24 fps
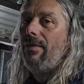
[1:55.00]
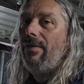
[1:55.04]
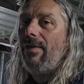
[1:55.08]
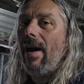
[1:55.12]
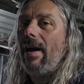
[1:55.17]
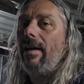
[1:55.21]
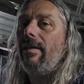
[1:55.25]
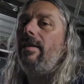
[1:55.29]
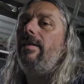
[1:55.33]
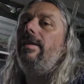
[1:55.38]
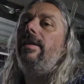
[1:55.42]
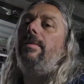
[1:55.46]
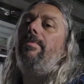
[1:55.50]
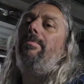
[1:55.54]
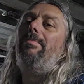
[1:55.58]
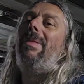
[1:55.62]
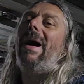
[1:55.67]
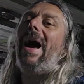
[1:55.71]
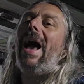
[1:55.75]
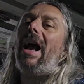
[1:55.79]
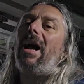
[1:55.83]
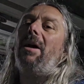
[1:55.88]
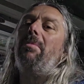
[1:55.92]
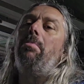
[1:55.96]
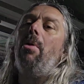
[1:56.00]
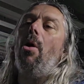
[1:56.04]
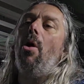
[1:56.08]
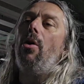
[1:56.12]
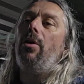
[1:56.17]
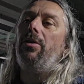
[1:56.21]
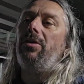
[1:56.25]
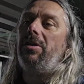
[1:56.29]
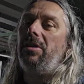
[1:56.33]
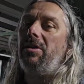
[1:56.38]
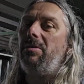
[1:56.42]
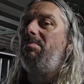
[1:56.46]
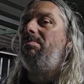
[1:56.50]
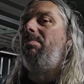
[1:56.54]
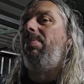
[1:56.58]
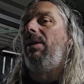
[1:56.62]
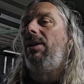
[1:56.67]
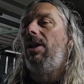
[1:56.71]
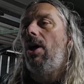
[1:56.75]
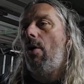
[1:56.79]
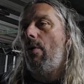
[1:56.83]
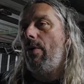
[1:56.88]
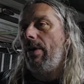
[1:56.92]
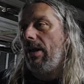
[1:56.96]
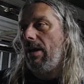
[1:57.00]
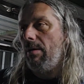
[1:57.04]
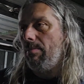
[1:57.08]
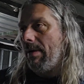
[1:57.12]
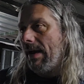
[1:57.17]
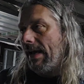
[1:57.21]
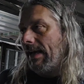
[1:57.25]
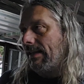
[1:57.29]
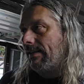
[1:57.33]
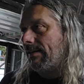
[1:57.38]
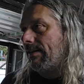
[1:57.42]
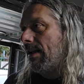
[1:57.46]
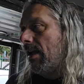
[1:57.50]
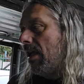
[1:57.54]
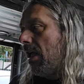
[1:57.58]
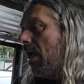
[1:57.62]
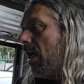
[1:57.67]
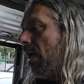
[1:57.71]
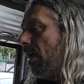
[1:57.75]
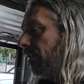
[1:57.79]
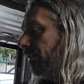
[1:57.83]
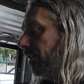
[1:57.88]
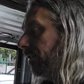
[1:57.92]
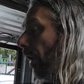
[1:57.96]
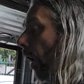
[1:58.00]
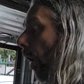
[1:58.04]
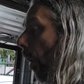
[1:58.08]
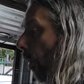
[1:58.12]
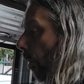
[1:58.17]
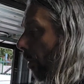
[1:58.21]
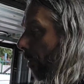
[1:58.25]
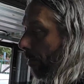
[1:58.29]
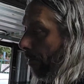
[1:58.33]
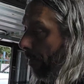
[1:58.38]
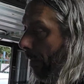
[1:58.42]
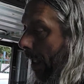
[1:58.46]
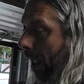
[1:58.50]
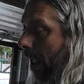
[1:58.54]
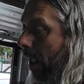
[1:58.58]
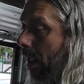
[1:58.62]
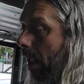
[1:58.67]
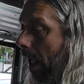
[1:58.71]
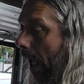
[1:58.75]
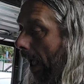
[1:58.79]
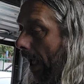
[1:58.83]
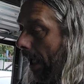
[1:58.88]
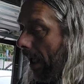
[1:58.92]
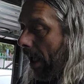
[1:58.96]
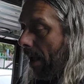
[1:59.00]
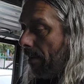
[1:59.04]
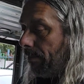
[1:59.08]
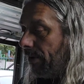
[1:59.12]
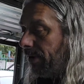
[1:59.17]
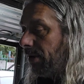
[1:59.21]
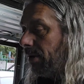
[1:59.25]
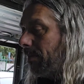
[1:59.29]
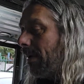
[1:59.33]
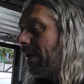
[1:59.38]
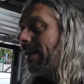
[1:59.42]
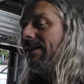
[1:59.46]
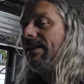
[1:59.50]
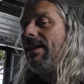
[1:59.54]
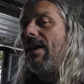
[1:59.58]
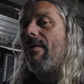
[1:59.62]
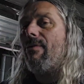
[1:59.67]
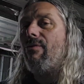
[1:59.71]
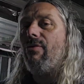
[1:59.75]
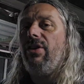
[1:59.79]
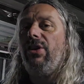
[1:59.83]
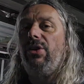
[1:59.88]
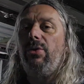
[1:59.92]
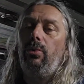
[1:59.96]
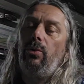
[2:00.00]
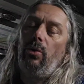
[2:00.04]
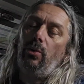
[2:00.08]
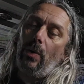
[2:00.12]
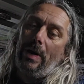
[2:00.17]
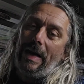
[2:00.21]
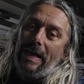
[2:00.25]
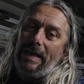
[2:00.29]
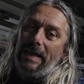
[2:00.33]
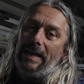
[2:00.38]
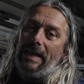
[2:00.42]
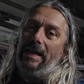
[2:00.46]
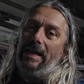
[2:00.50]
fact that the back box is blowing a bit. So there's a big difference between